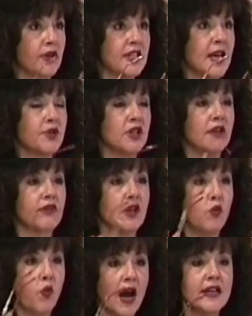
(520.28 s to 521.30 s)
perception of
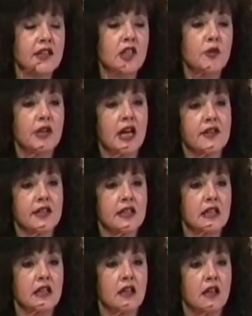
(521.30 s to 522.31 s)
the white
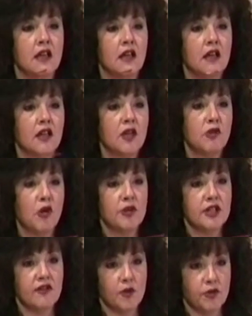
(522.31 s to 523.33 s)
luminosity, the
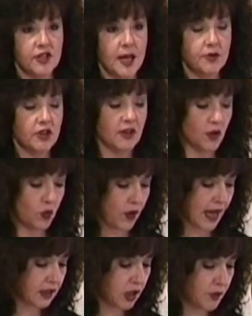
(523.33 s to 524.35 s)
moment of the perception of the
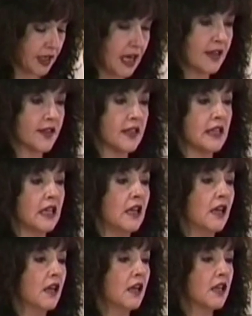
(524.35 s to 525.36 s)
red
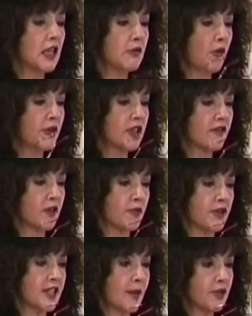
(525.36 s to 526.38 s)
luminosity, the moment of the
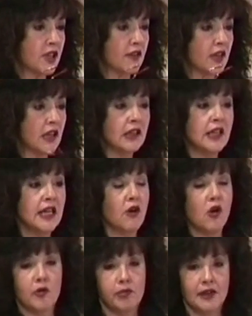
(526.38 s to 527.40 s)
perception of the
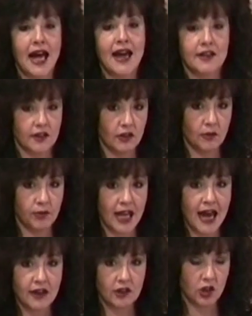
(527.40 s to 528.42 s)
clear or
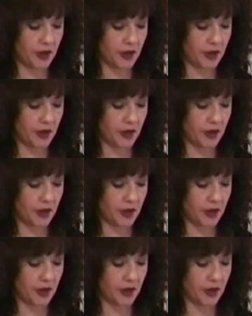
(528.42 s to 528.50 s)
black